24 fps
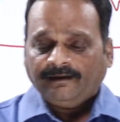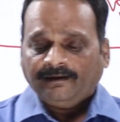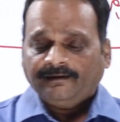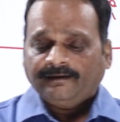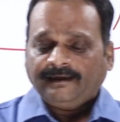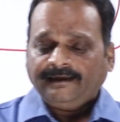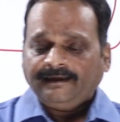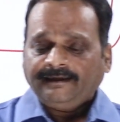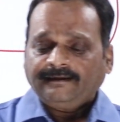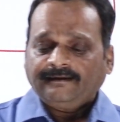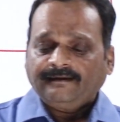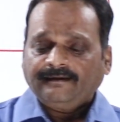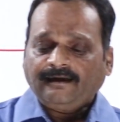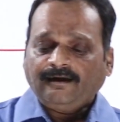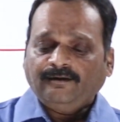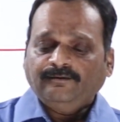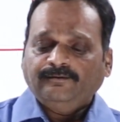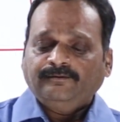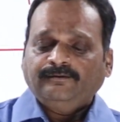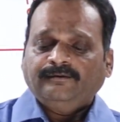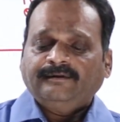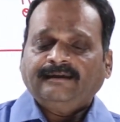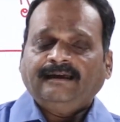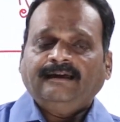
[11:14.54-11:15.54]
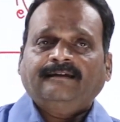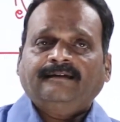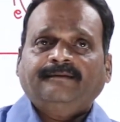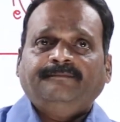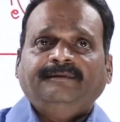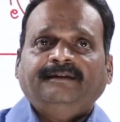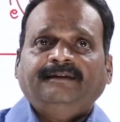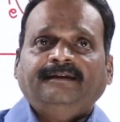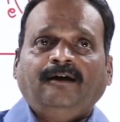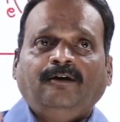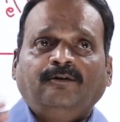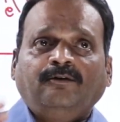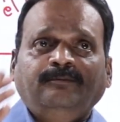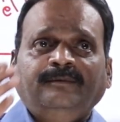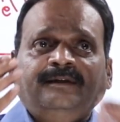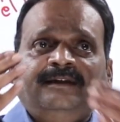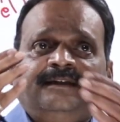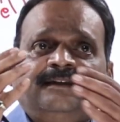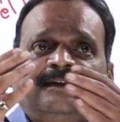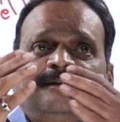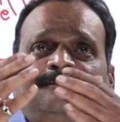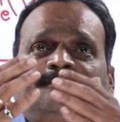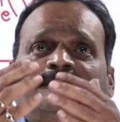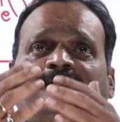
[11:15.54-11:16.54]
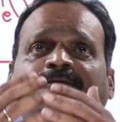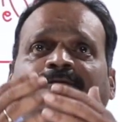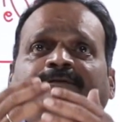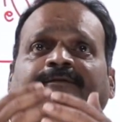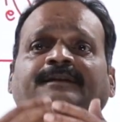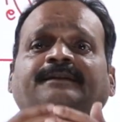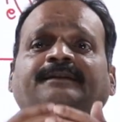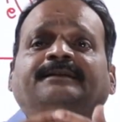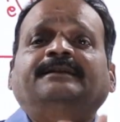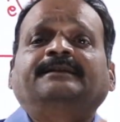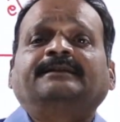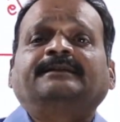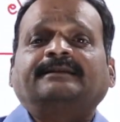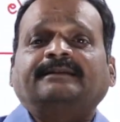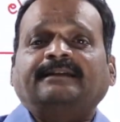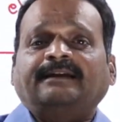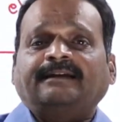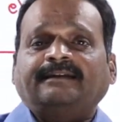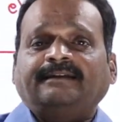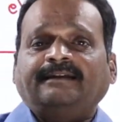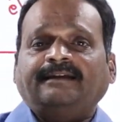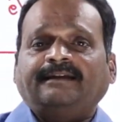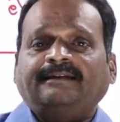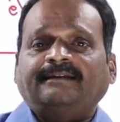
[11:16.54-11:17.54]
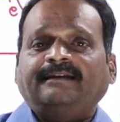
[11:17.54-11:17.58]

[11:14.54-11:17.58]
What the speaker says: right? How to calculate, how many types of phase changes are there?